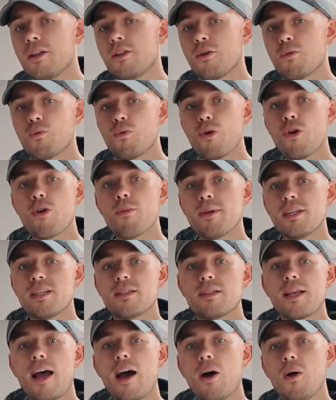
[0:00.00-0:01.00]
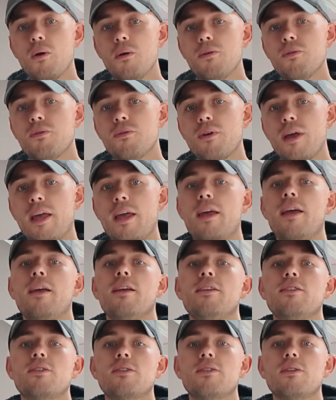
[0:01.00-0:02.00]
The room itself
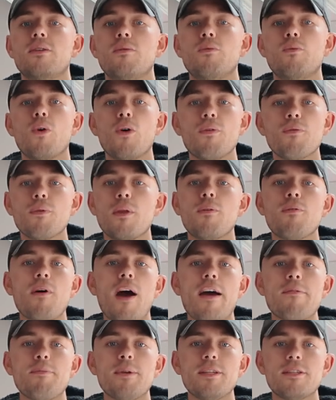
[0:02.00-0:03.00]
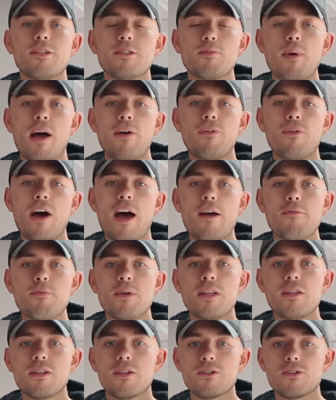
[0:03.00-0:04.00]
is roughly 5 meters by 5
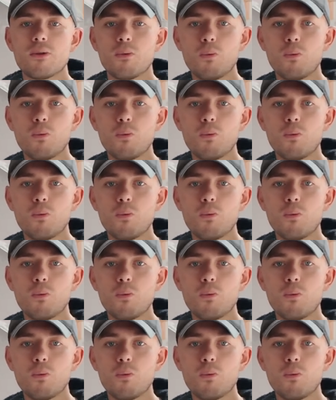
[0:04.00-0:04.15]
meters.